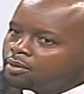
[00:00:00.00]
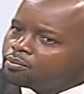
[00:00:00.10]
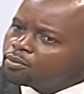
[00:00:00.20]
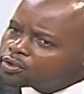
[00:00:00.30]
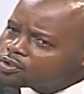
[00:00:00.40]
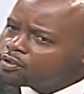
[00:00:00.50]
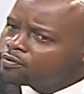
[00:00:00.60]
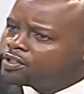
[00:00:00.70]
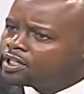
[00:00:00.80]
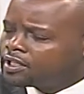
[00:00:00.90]
most of
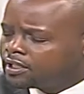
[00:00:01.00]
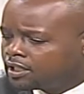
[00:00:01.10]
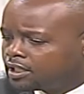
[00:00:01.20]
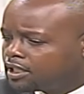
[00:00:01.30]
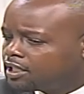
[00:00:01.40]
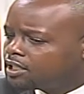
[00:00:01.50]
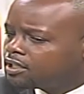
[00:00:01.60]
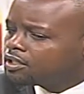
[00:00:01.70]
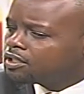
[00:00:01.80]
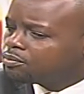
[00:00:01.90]
the
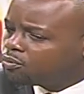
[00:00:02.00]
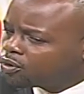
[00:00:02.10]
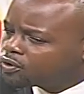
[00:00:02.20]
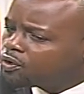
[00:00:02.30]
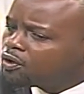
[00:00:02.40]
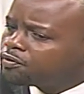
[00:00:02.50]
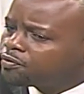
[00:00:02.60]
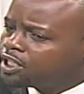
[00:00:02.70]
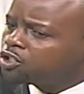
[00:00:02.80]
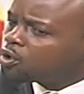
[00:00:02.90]
most of
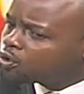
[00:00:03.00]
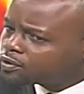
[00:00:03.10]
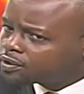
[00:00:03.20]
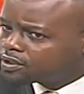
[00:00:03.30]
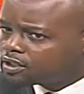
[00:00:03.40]
the talks